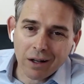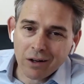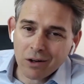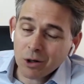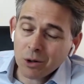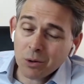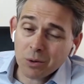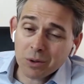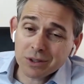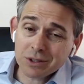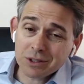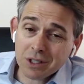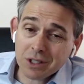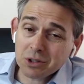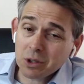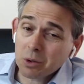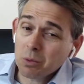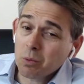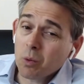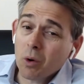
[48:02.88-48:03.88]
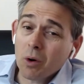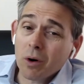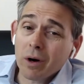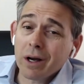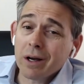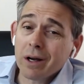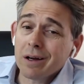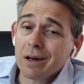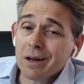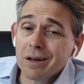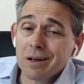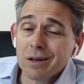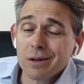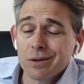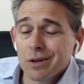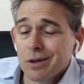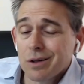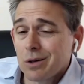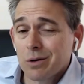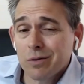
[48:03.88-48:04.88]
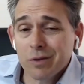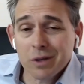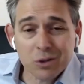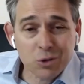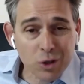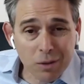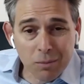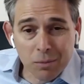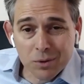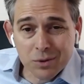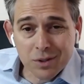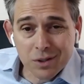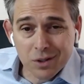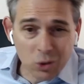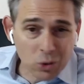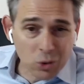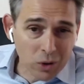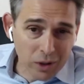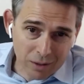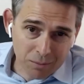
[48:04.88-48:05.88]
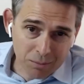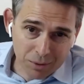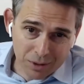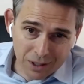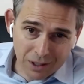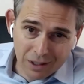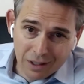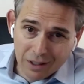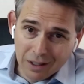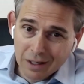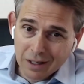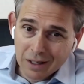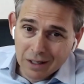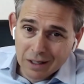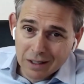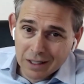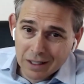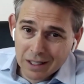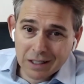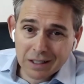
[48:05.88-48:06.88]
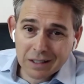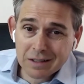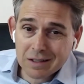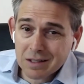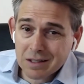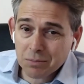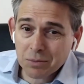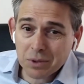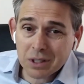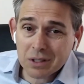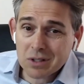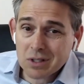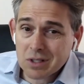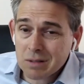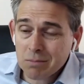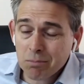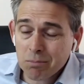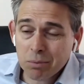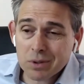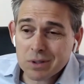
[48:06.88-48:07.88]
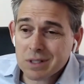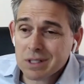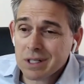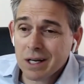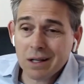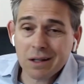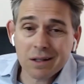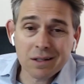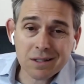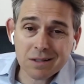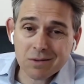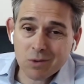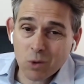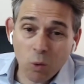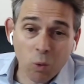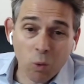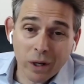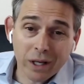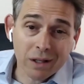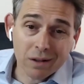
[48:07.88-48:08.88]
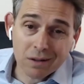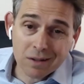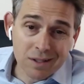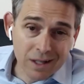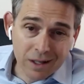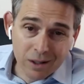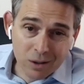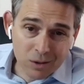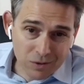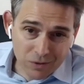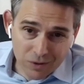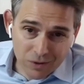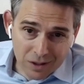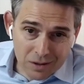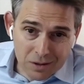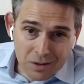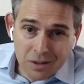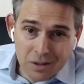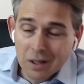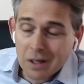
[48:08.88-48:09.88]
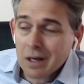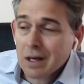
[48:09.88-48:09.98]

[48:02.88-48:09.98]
I always say, so why are you having troubles in your company getting something as simple as daily or weekly sales figures?